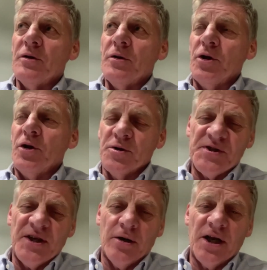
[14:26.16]
use
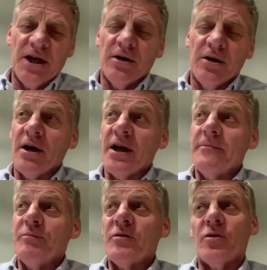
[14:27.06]
the IDI
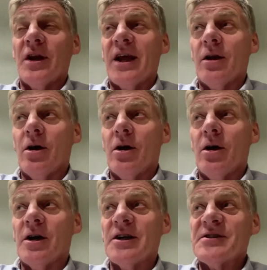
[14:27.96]
to
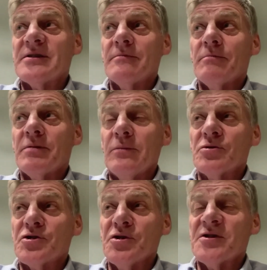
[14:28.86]
analyse
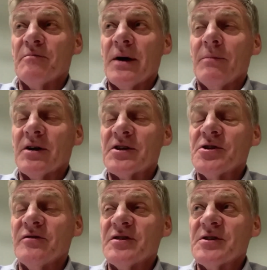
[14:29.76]
people's use of public
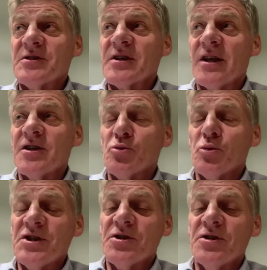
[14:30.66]
services and as
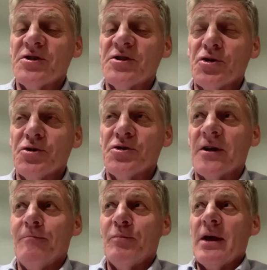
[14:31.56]
researchers use it,
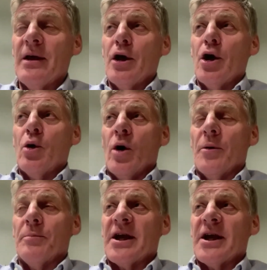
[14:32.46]
what
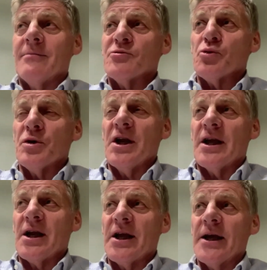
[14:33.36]
becomes really
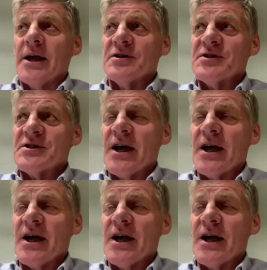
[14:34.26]
clear is